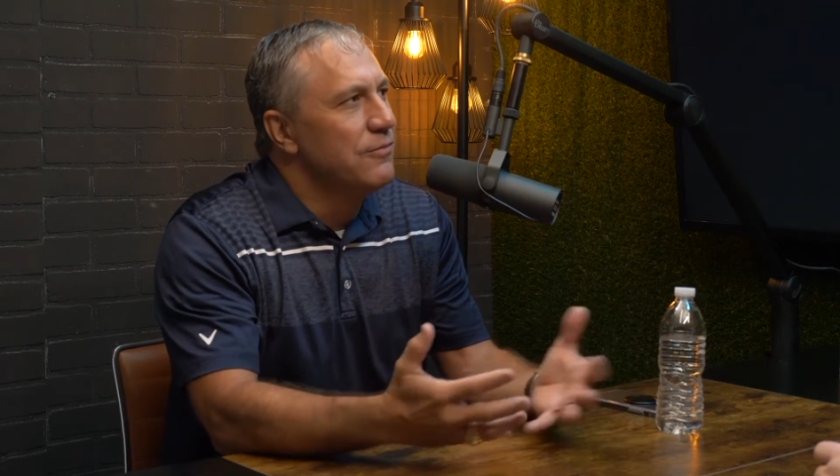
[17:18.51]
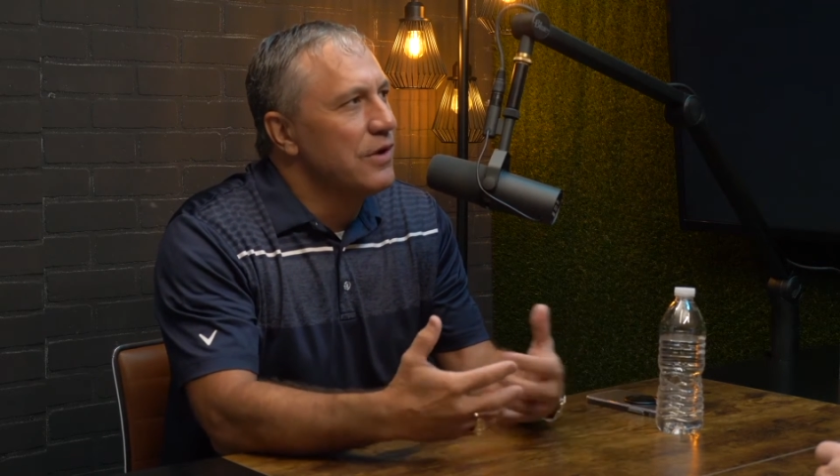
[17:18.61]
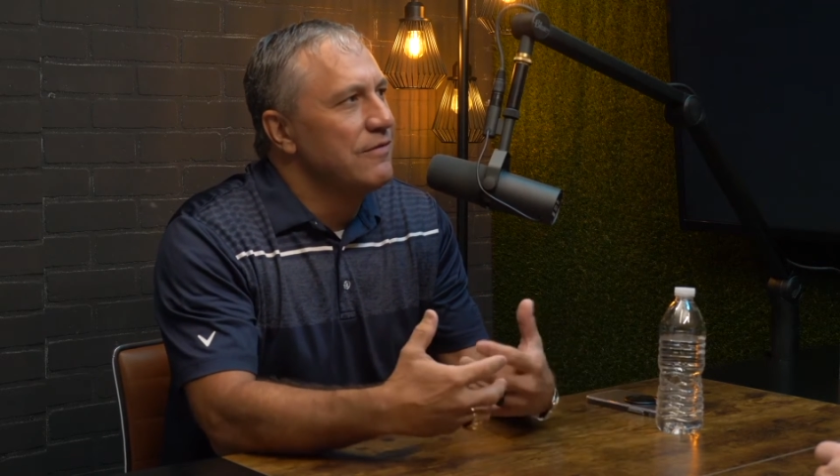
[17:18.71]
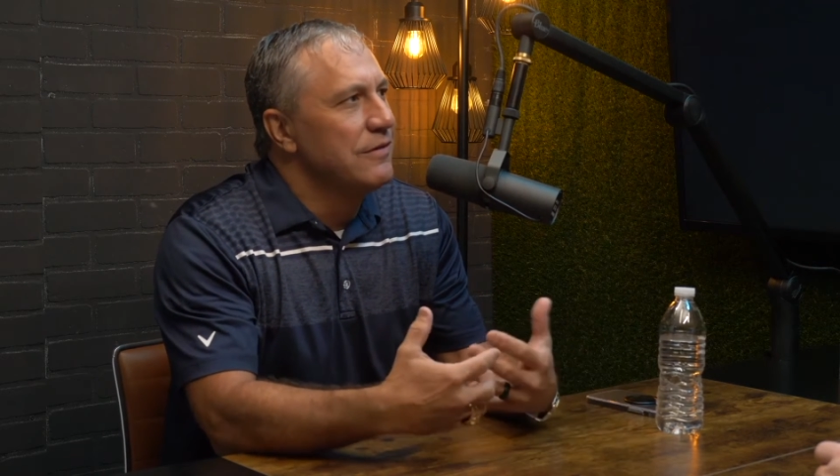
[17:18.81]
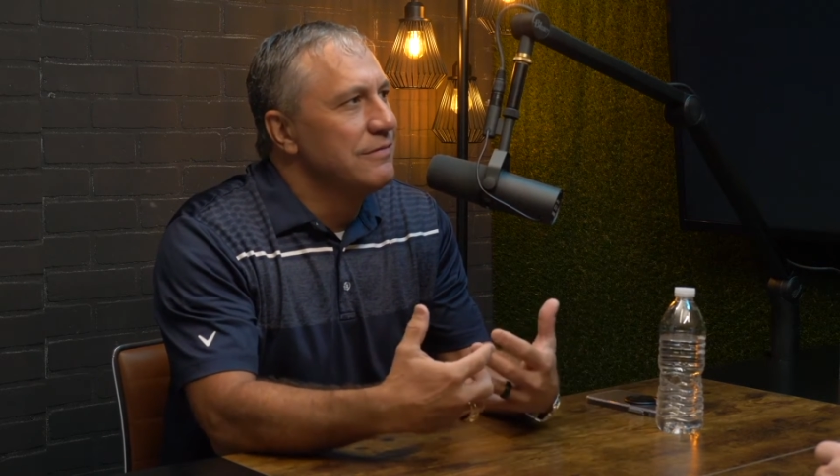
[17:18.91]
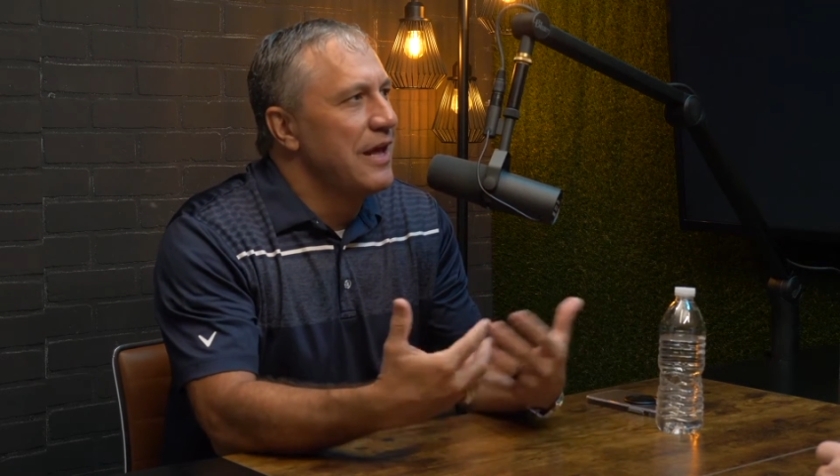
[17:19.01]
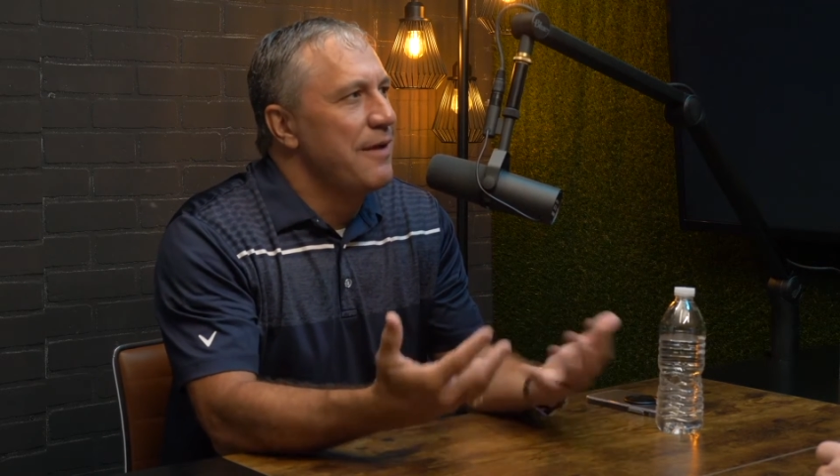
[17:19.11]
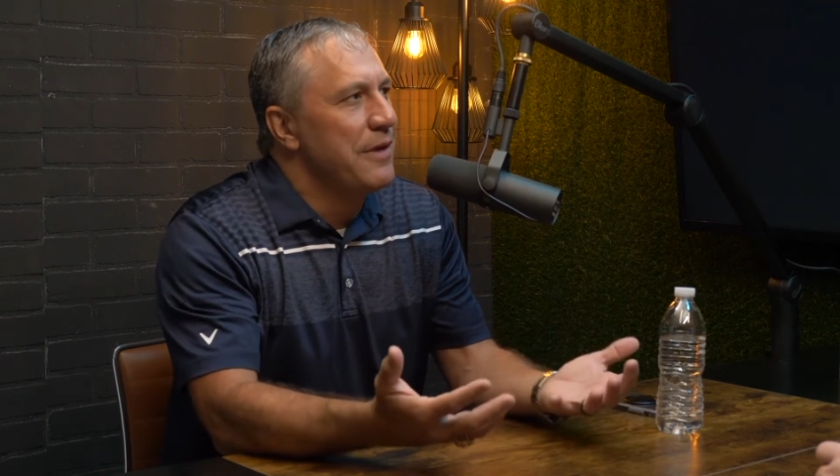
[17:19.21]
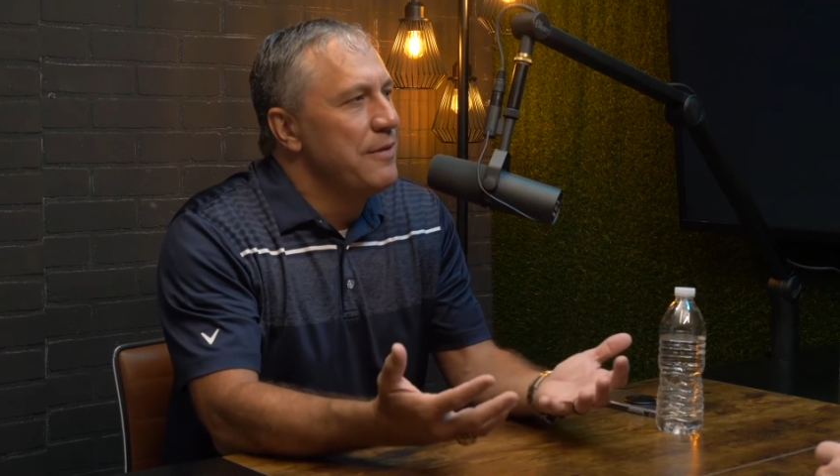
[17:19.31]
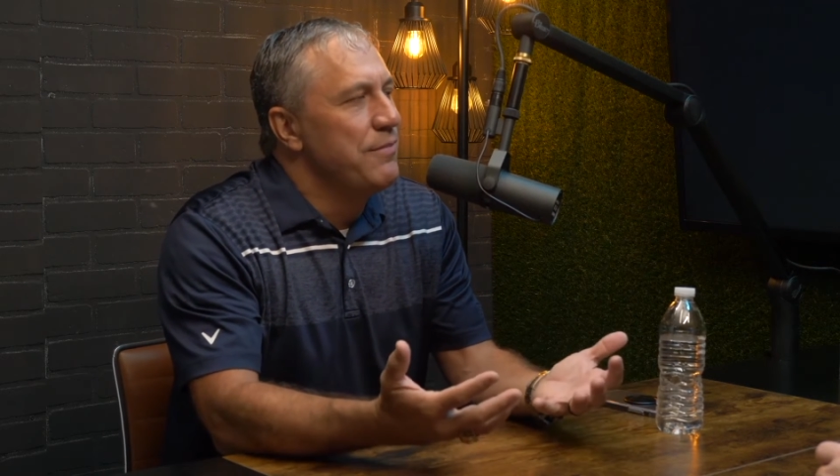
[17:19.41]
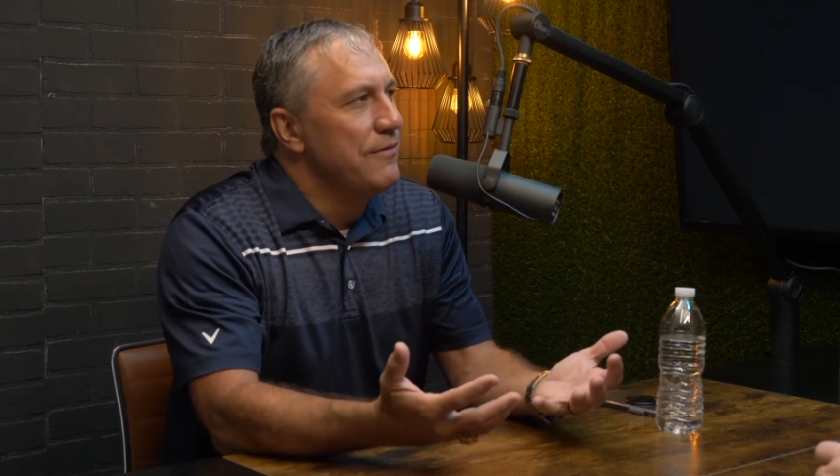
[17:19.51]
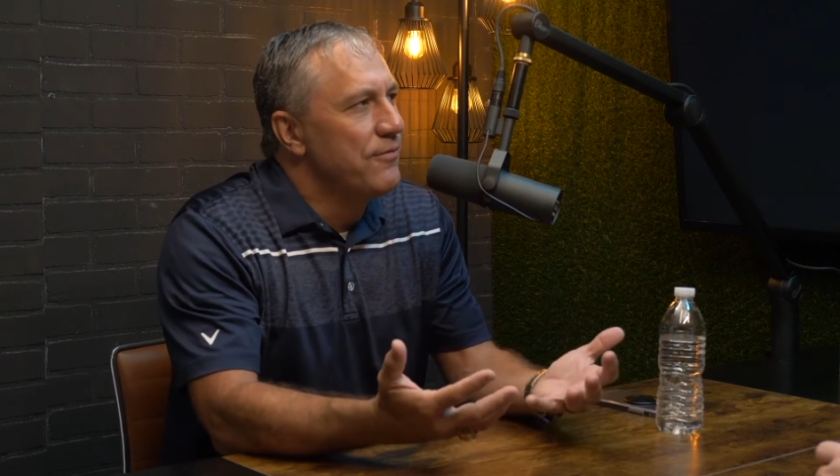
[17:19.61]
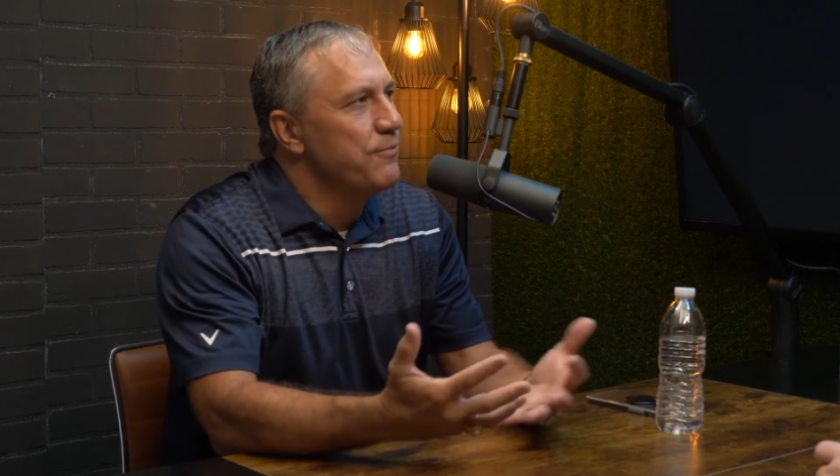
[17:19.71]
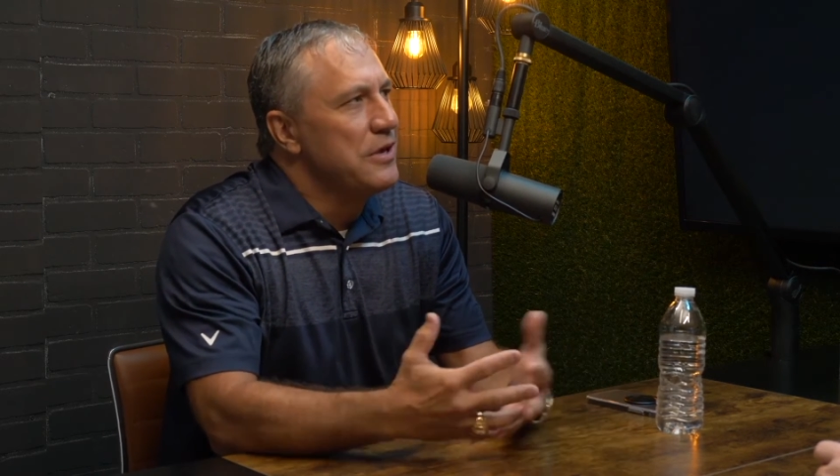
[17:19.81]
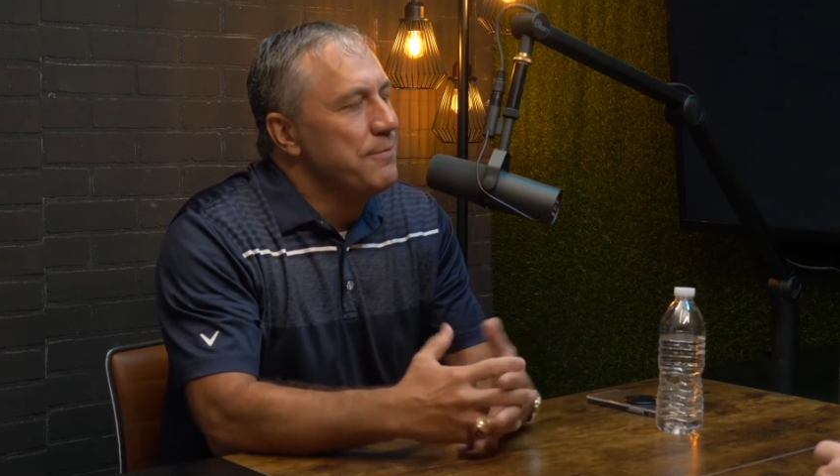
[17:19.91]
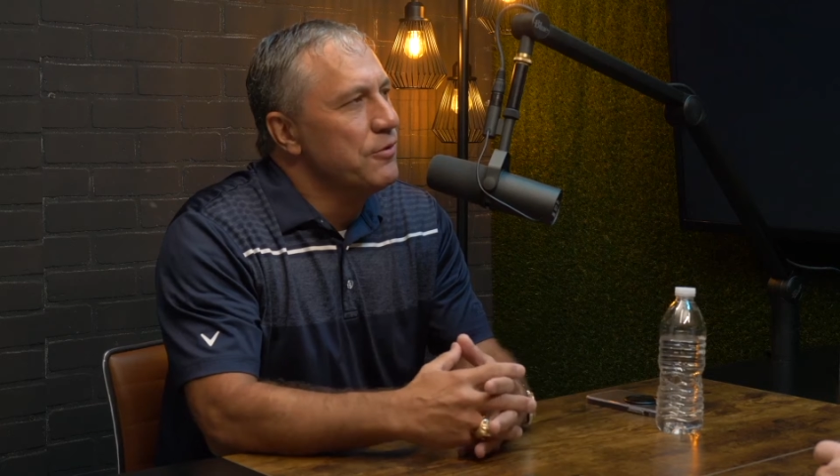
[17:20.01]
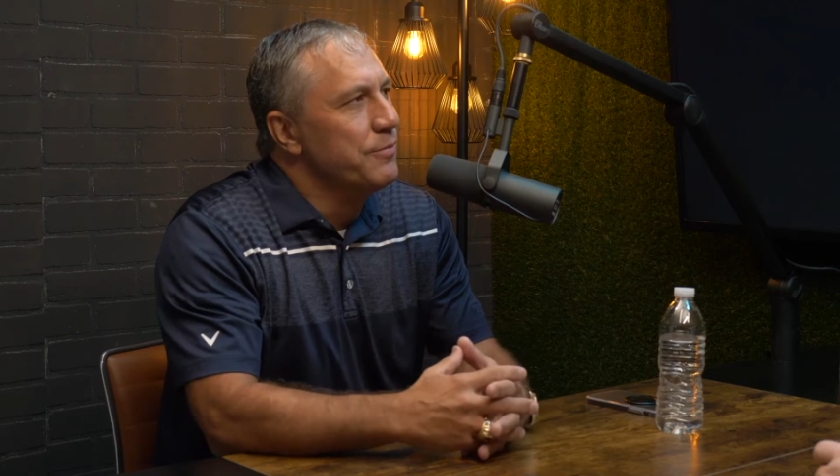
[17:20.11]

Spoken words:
whatever that may be for people,